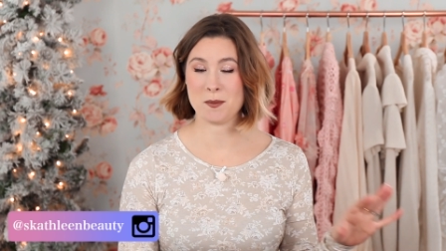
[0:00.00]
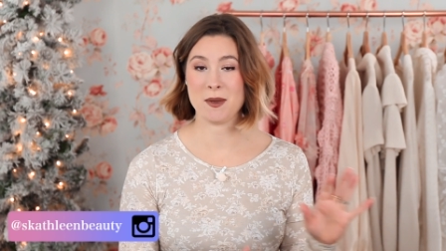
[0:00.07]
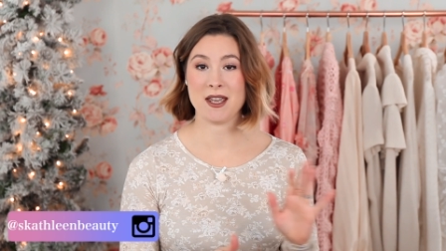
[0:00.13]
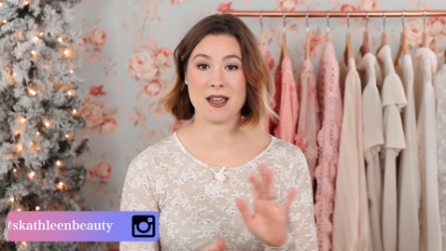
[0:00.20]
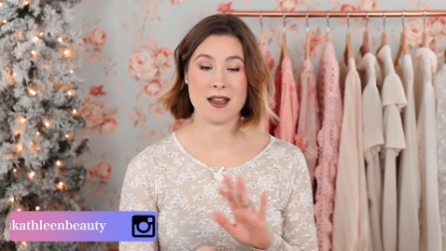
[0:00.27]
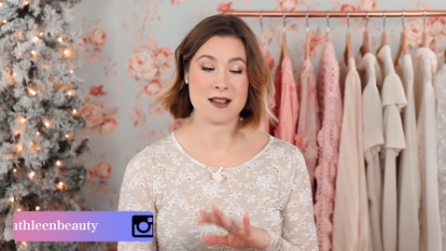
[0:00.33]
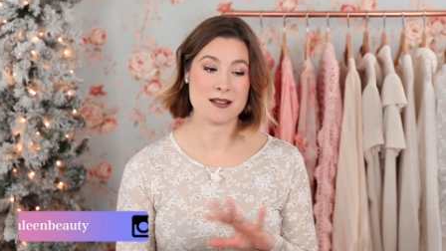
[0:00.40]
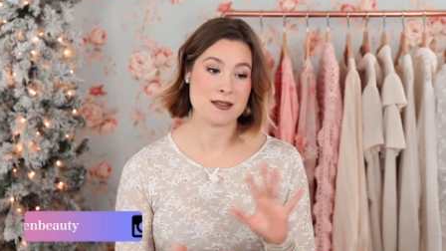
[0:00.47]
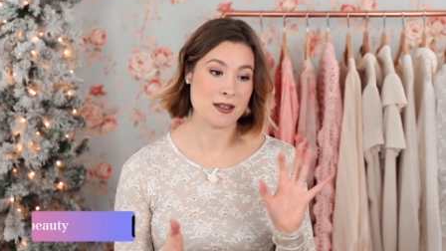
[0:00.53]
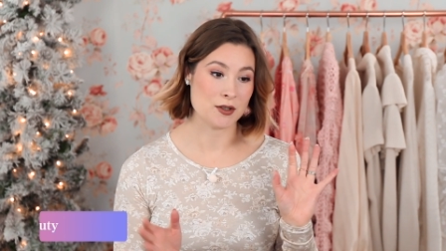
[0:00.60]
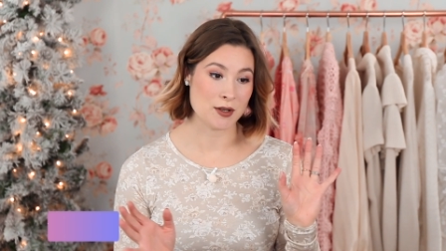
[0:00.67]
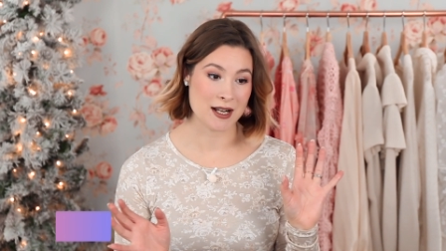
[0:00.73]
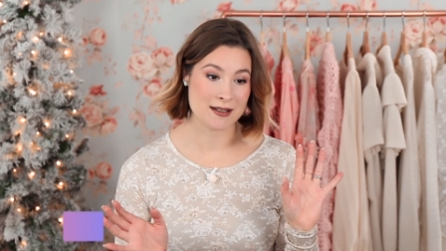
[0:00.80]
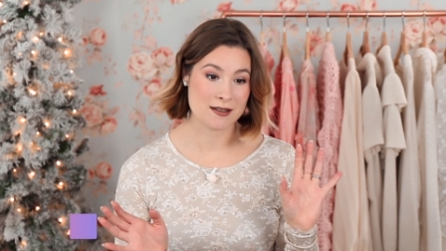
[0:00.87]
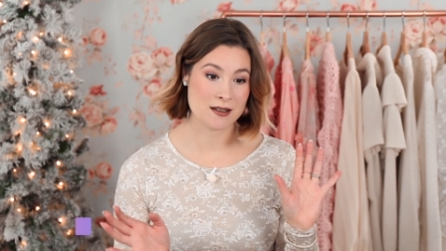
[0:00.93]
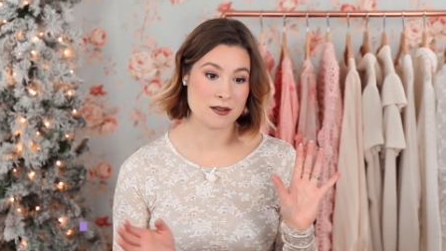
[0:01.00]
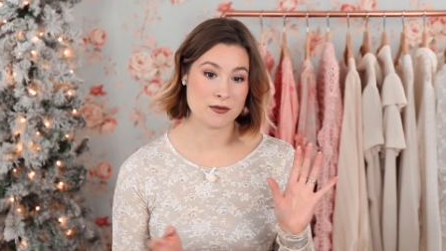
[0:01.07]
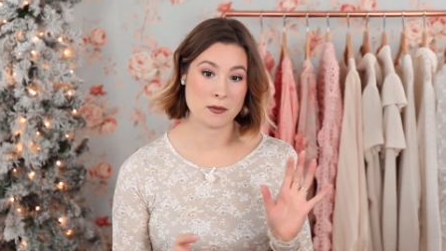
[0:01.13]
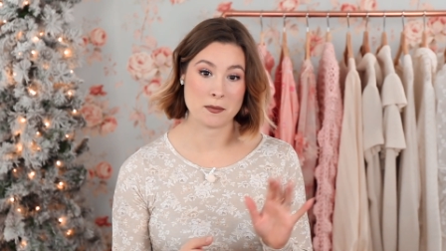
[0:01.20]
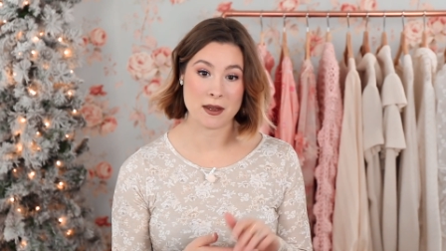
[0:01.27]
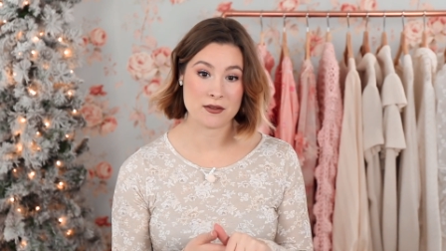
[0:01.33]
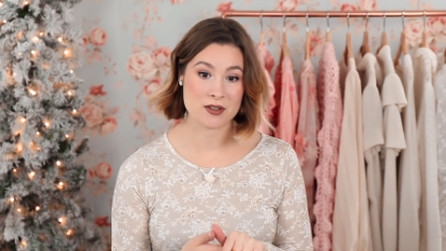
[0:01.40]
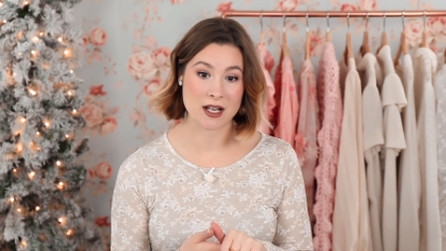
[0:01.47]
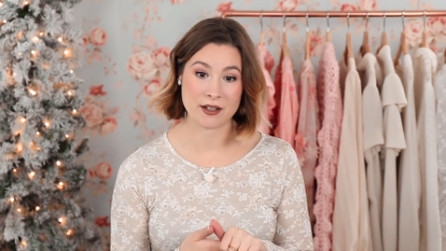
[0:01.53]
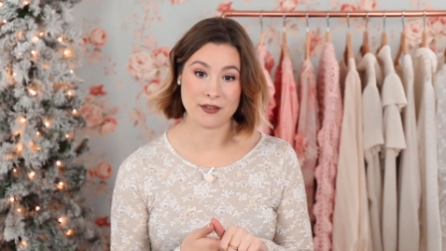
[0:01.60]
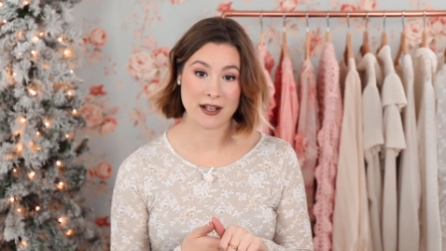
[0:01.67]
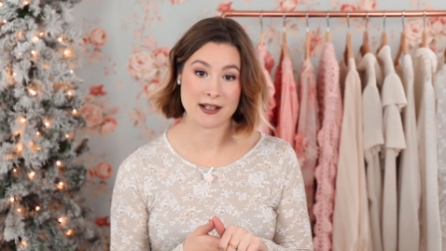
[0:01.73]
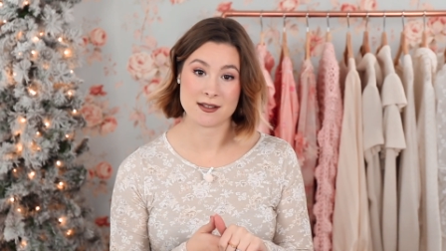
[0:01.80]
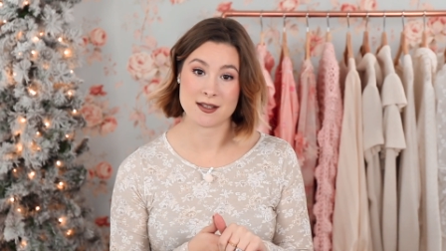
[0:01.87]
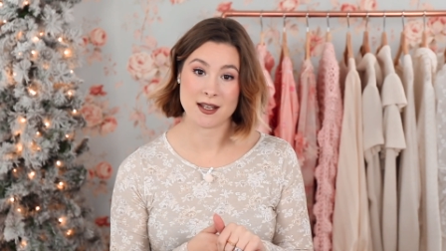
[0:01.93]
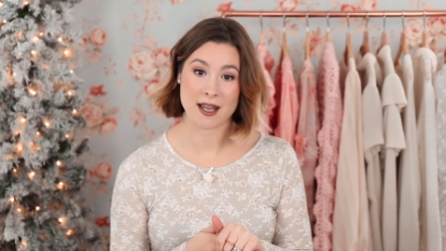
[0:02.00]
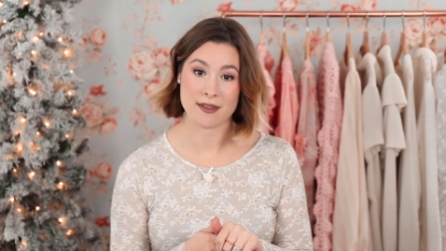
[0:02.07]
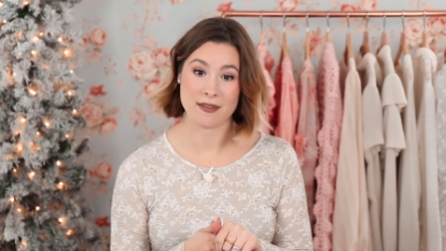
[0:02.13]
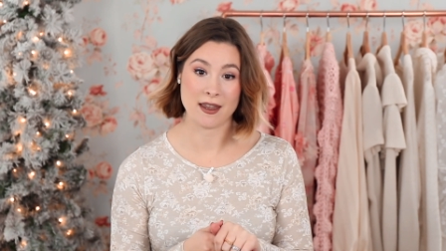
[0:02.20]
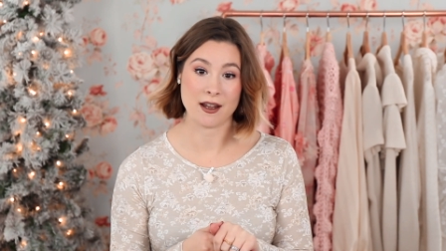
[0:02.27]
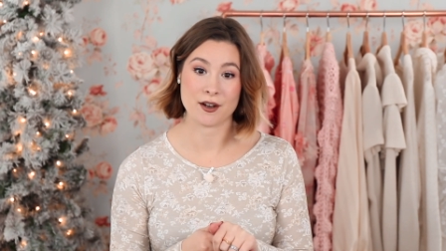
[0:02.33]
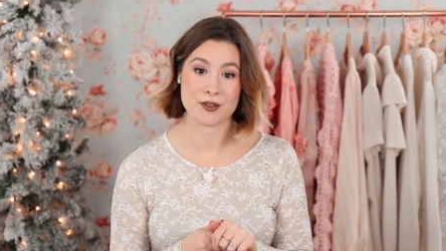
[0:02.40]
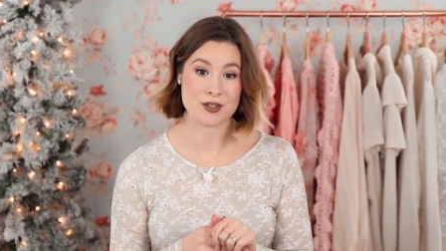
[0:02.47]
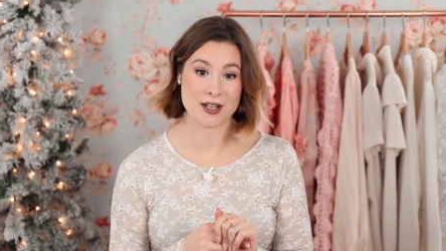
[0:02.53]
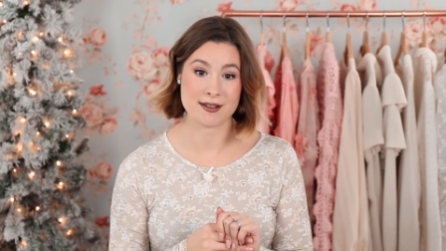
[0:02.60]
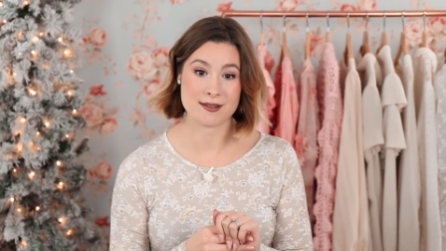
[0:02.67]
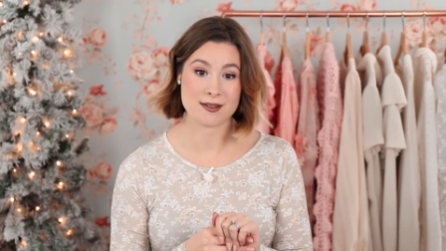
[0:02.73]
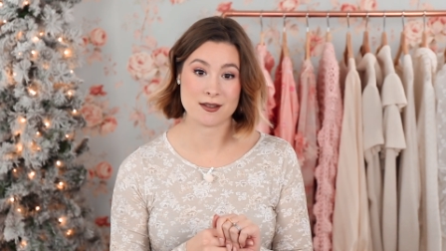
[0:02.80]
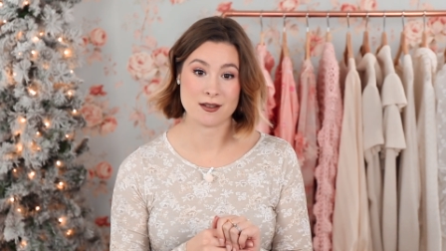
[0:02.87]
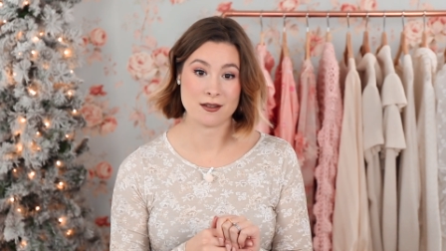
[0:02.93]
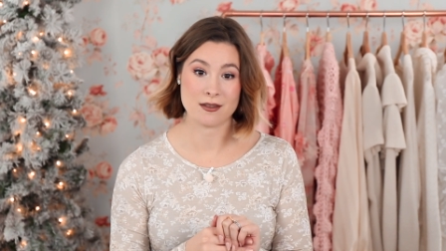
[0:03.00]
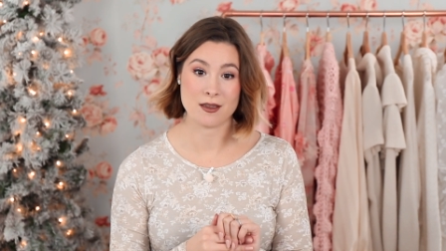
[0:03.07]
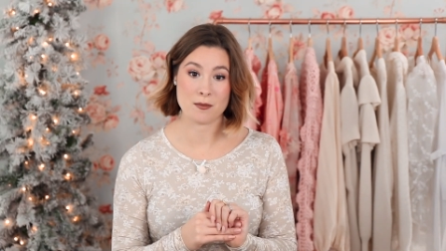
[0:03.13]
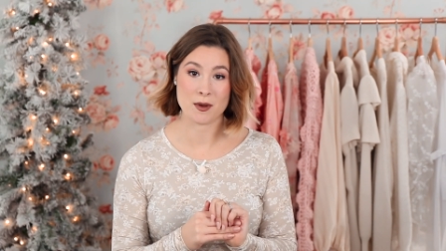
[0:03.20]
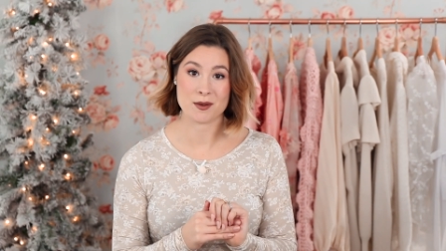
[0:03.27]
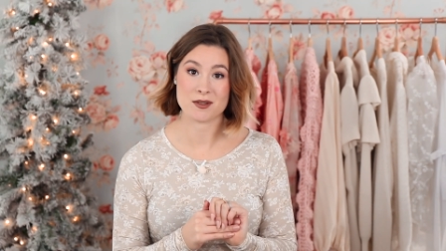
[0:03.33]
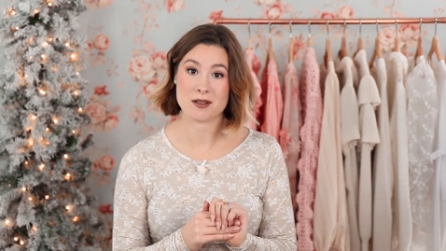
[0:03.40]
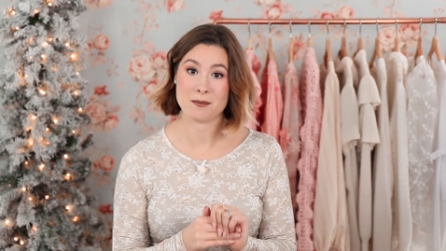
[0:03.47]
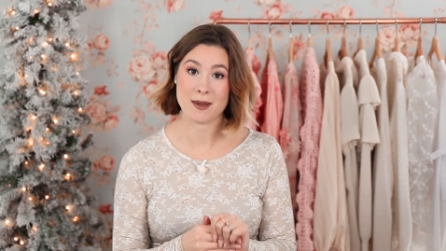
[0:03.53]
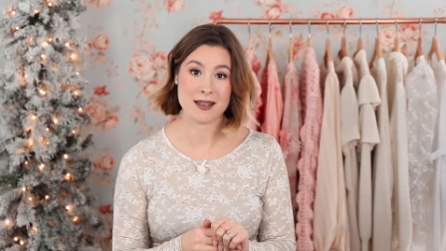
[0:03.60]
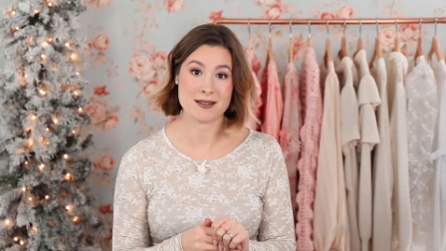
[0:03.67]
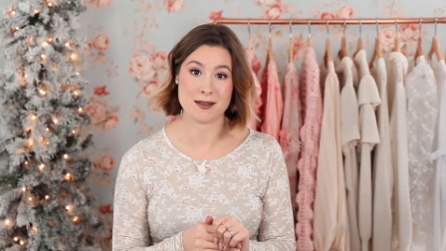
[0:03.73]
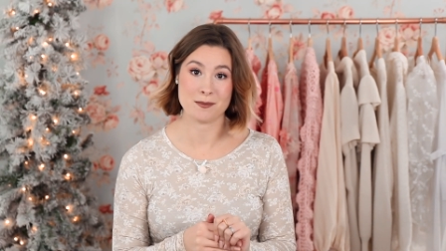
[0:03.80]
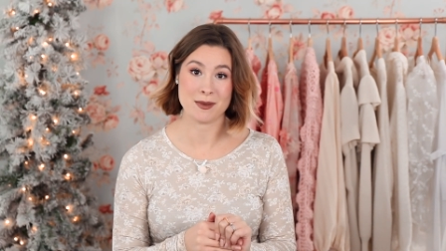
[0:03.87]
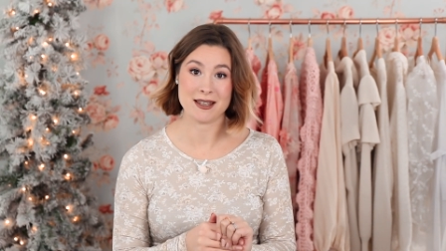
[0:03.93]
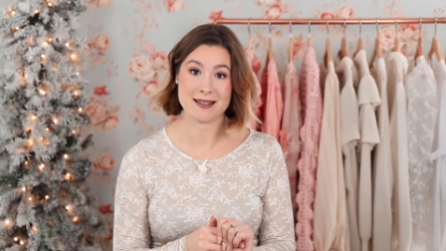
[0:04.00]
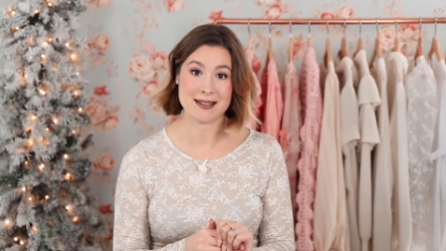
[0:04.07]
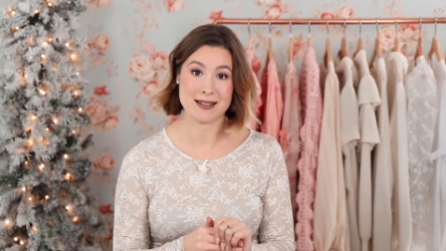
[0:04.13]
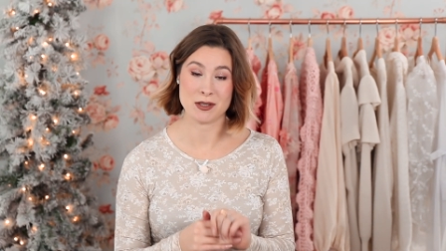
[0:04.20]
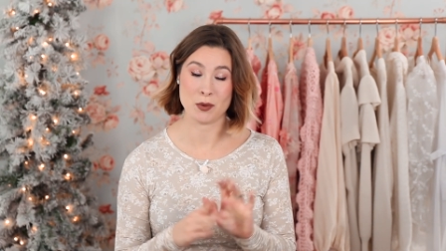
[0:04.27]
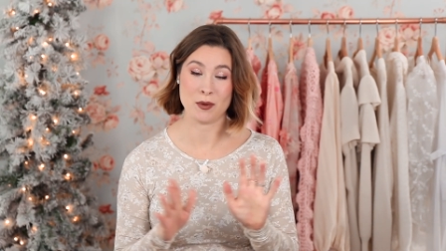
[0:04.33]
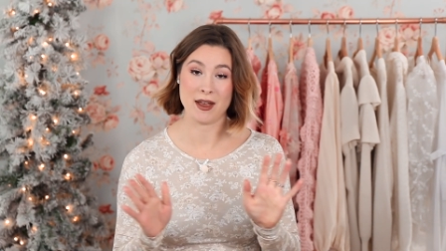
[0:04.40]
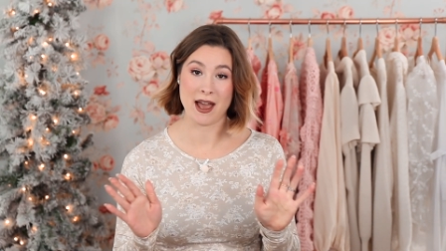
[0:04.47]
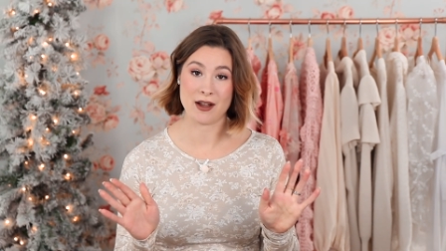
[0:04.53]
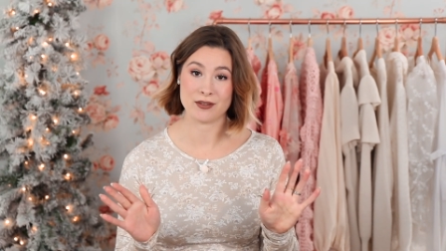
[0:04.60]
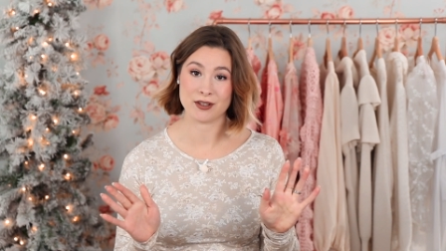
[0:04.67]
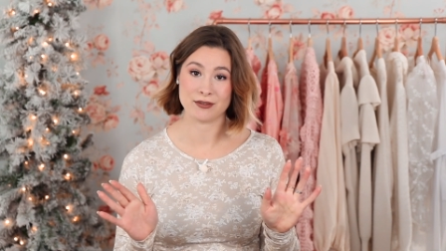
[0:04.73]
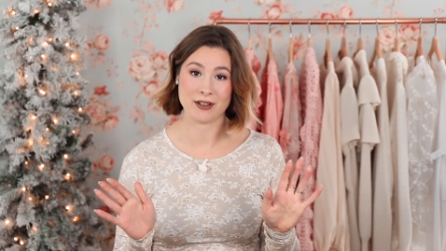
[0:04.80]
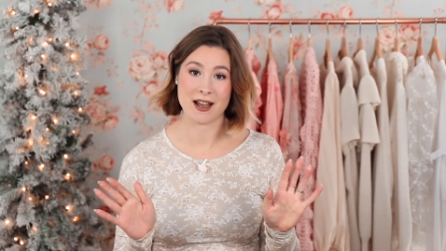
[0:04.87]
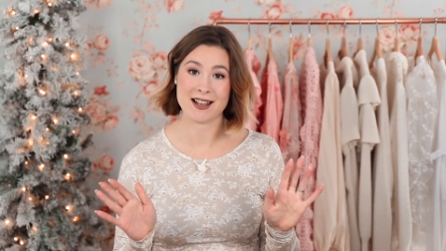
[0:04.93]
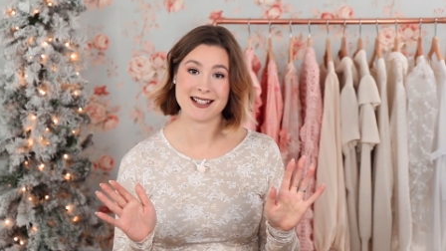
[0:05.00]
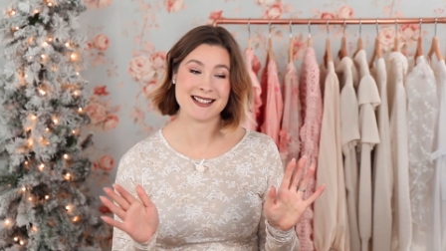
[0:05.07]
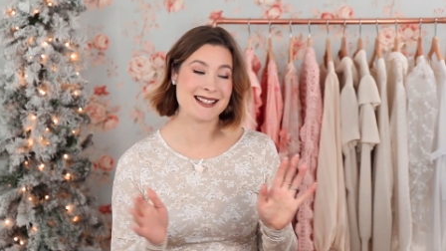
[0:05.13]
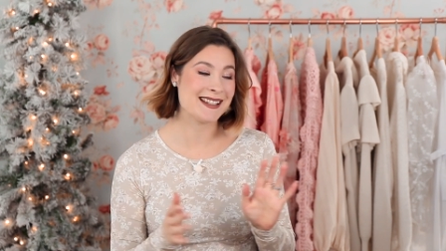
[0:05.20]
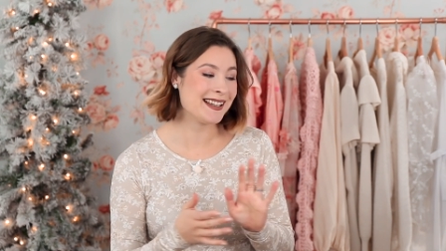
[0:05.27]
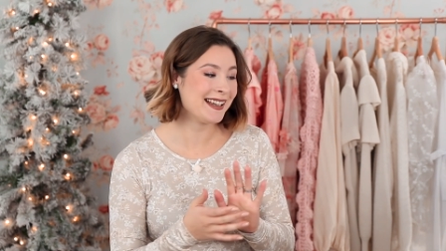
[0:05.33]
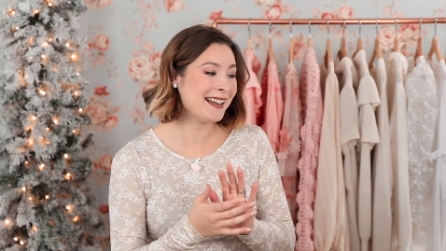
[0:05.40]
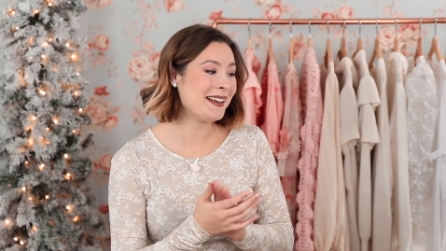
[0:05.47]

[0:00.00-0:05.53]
because the dresses from LoveShackFancy I think are just the most amazing pieces you will ever find.